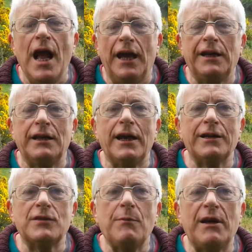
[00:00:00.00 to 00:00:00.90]
And I'd
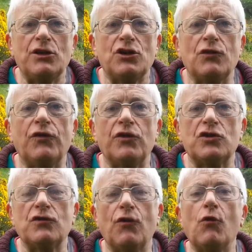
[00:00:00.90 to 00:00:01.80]
like to mention,
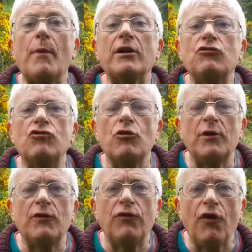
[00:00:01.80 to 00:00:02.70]
first of all, my
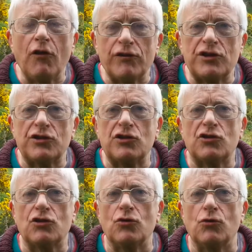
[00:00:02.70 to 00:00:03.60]
Druid Forest
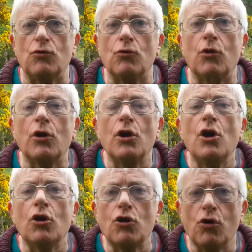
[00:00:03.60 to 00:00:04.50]
School
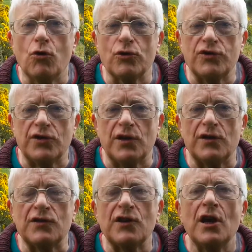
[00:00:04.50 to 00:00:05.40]

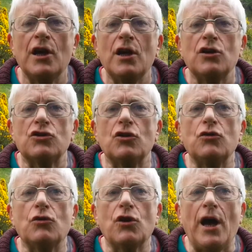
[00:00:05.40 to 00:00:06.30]
courses, so
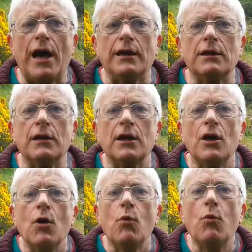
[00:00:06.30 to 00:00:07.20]
you can
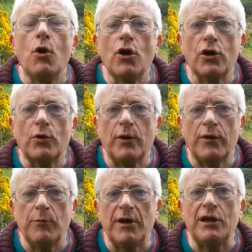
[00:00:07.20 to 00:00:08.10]
work
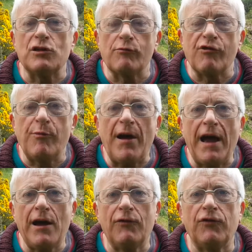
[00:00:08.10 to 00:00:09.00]
with me to
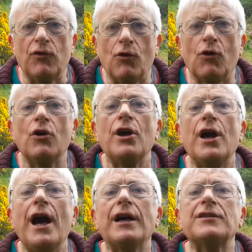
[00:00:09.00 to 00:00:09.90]
prepare for
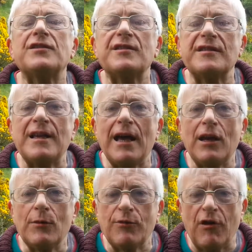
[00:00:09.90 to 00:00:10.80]
and
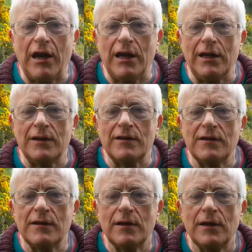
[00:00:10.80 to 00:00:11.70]

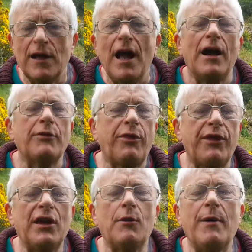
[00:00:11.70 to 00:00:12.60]
celebrate and
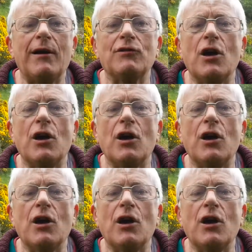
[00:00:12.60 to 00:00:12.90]
think about